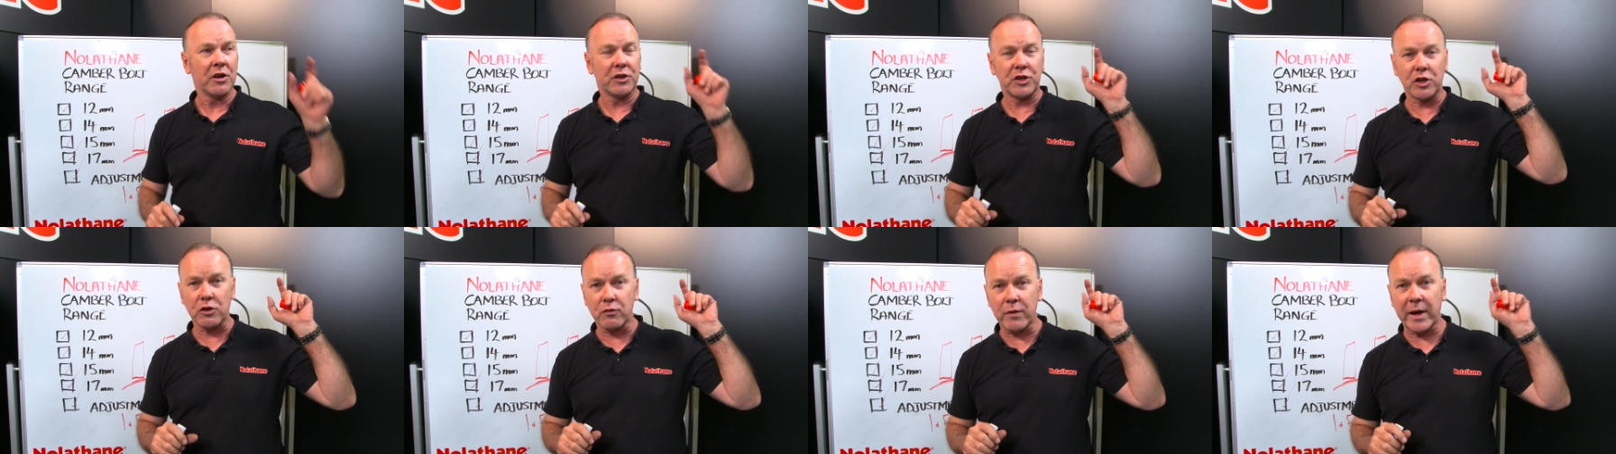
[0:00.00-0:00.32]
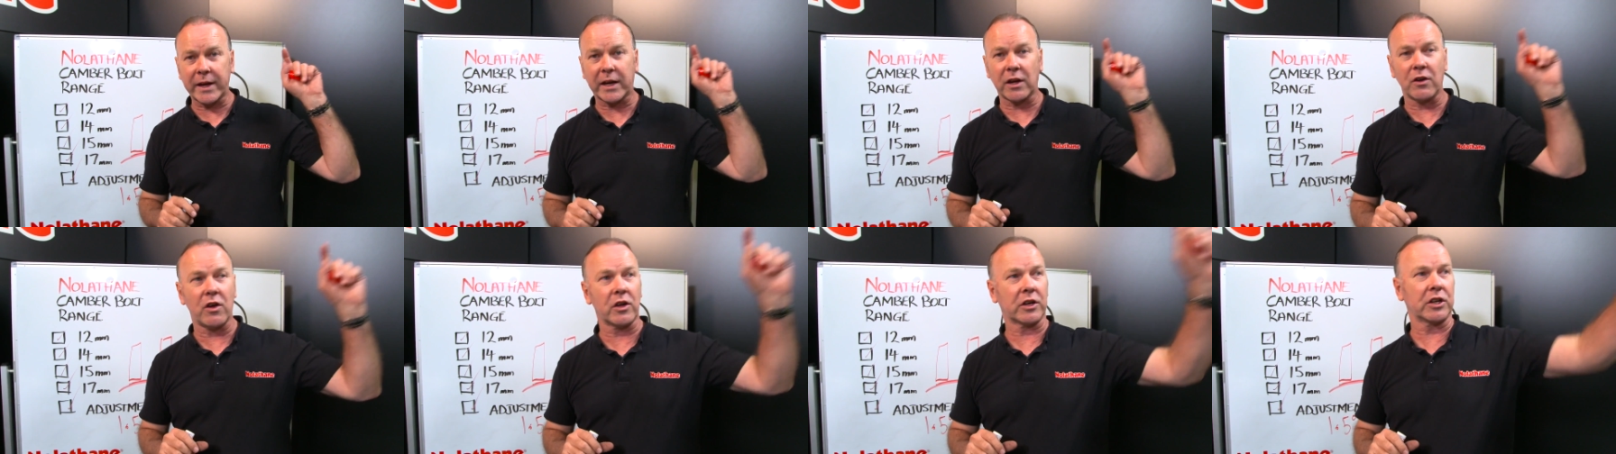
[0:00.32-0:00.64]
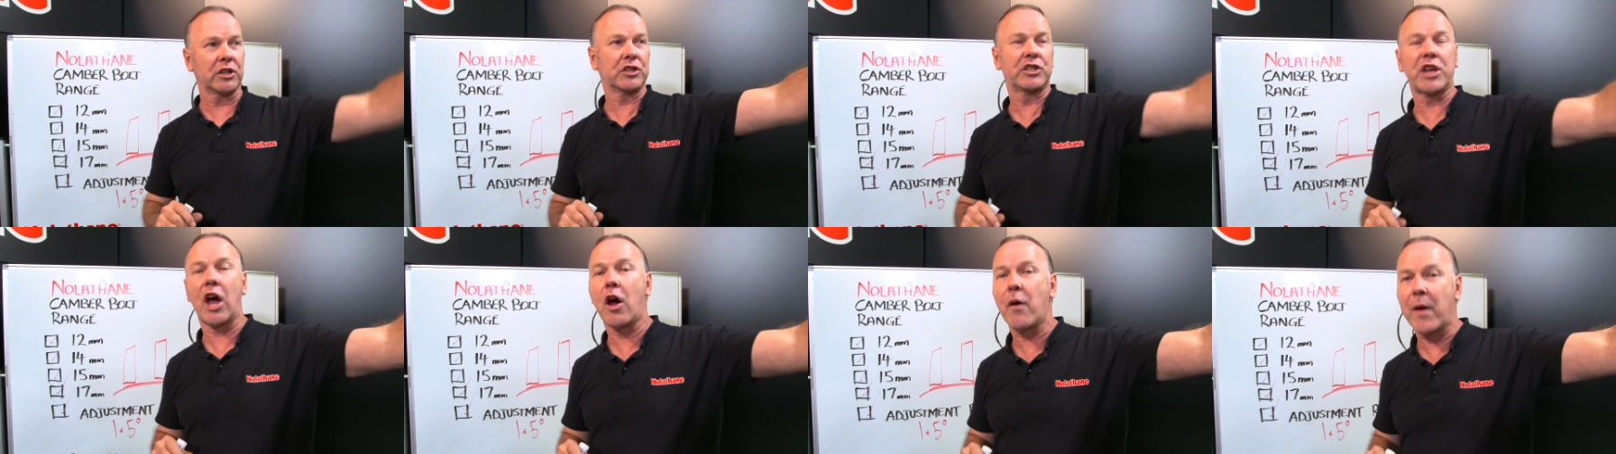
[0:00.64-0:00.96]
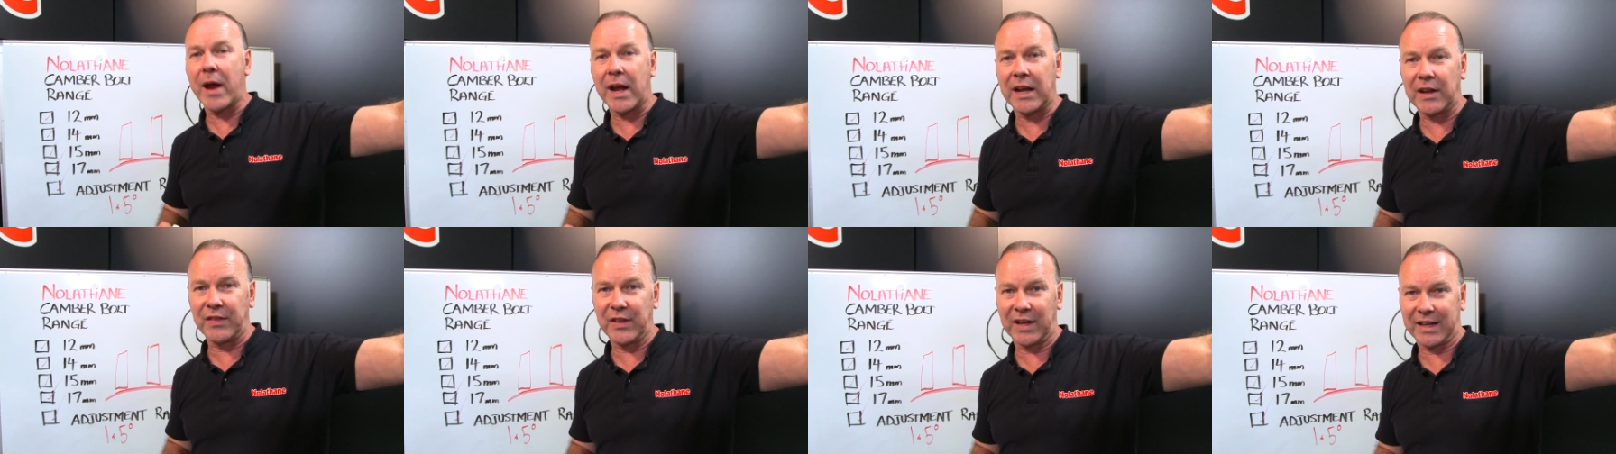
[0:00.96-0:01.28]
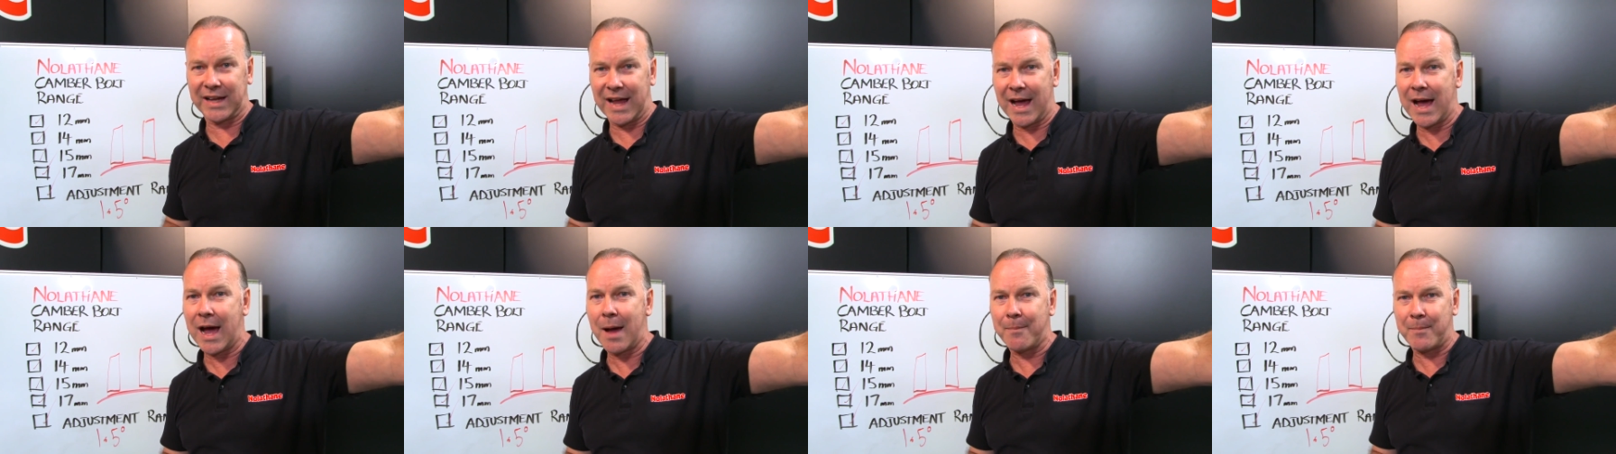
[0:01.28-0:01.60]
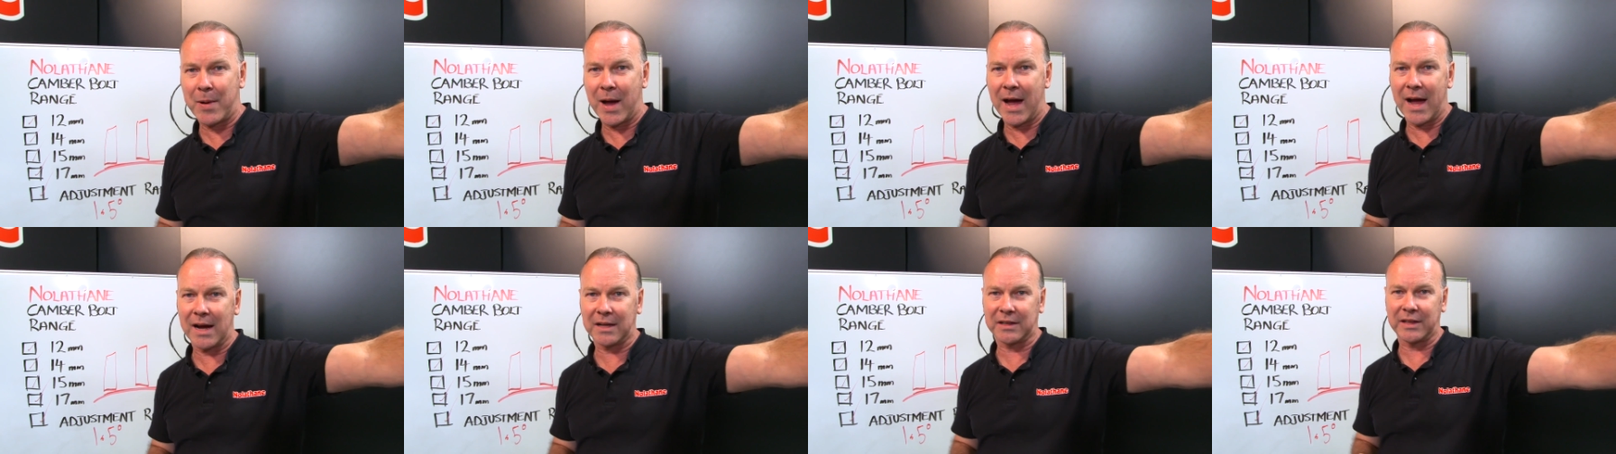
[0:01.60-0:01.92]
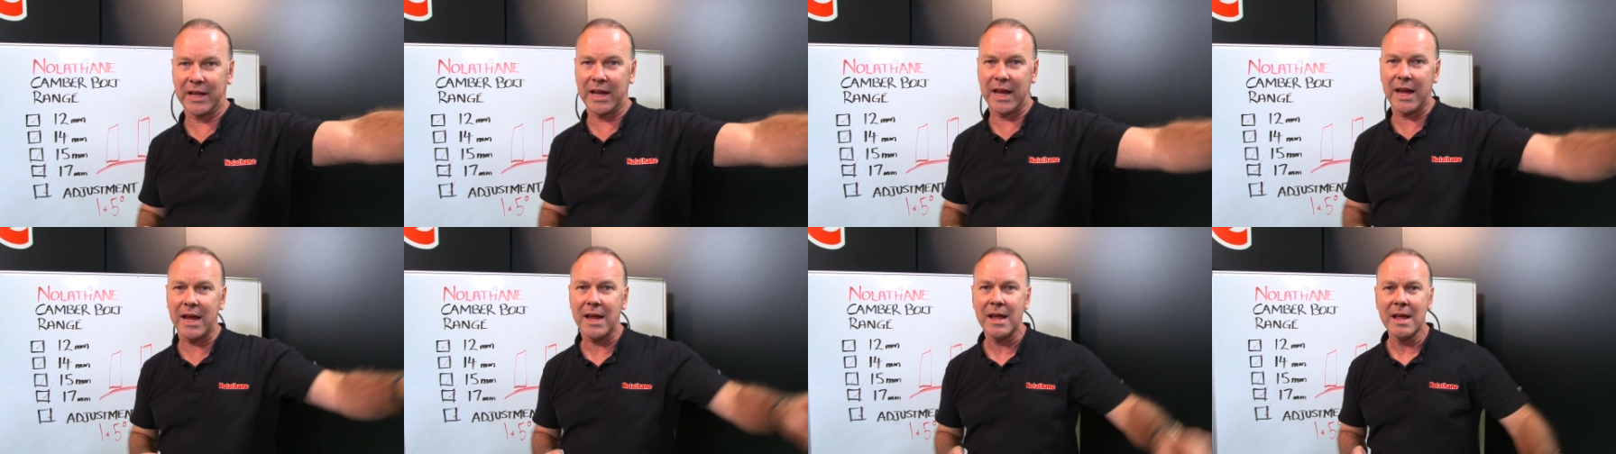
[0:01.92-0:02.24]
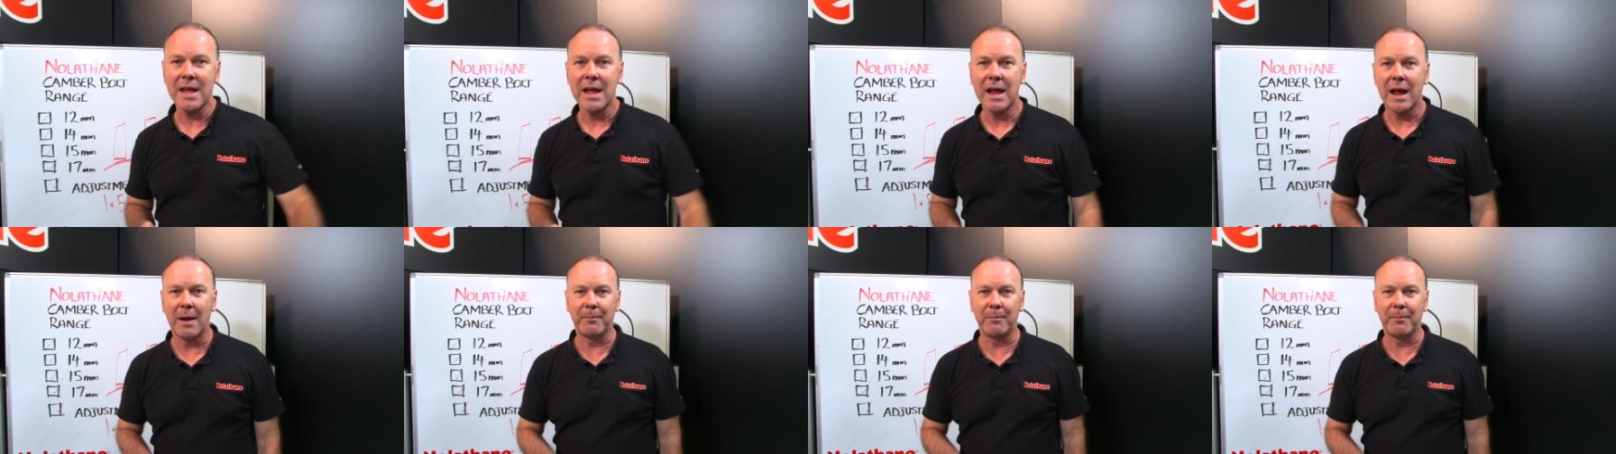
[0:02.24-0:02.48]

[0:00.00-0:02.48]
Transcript: Do you reckon I could go out in the car park there